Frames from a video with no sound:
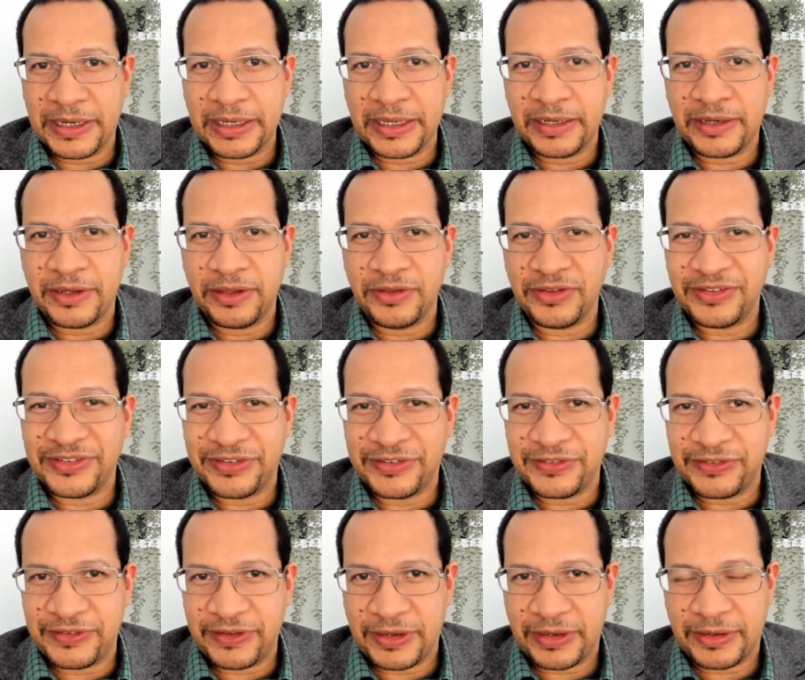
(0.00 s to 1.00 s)
getting
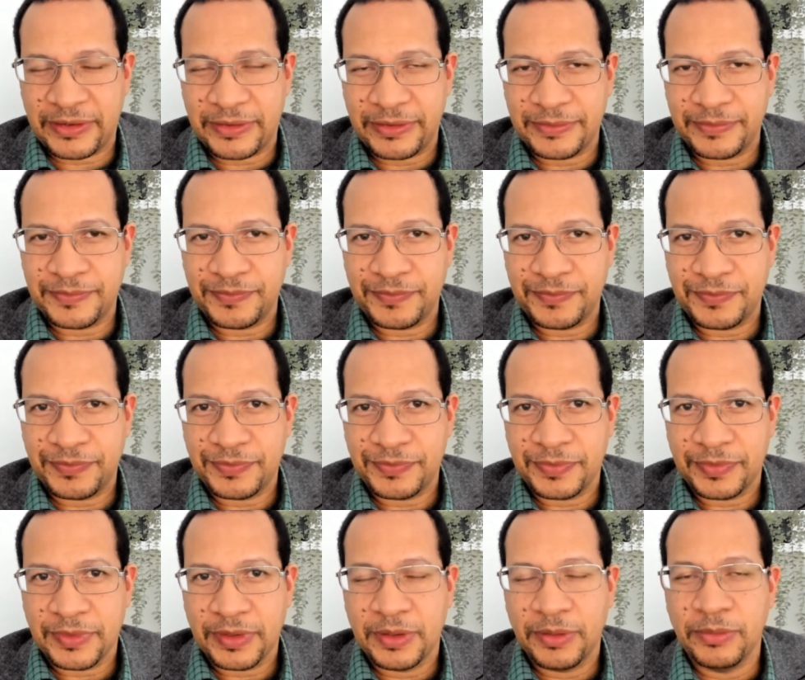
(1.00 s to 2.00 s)
sick,
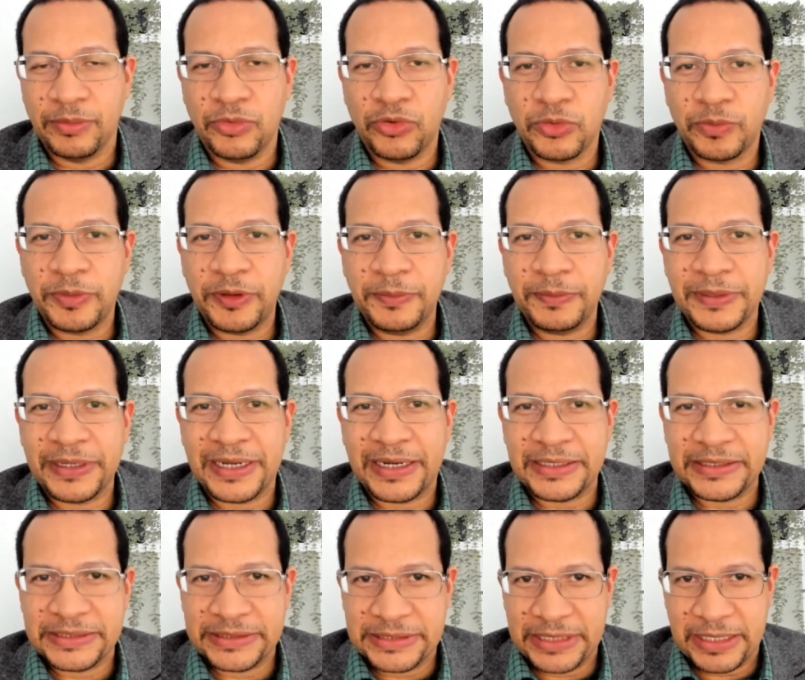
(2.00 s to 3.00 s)
more people are
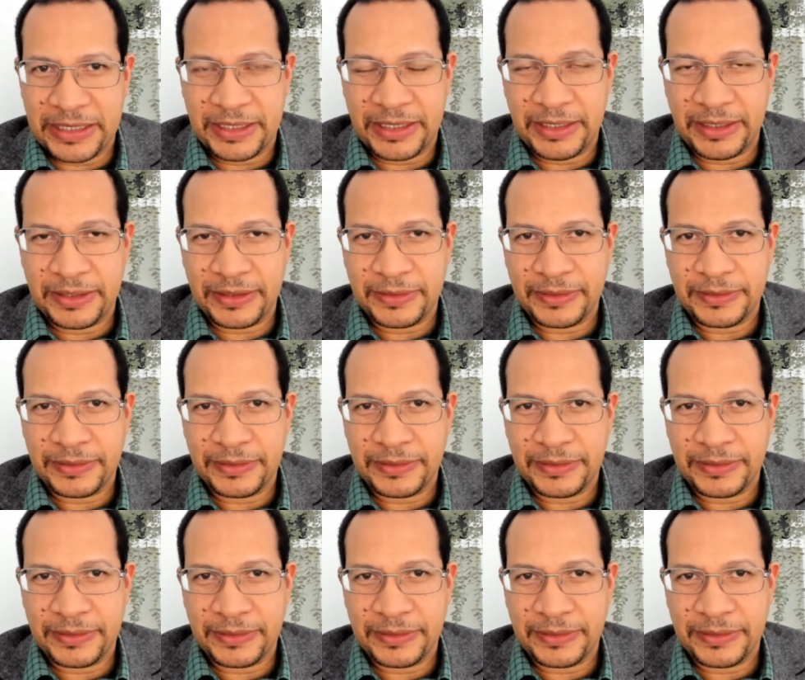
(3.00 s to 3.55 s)
dying,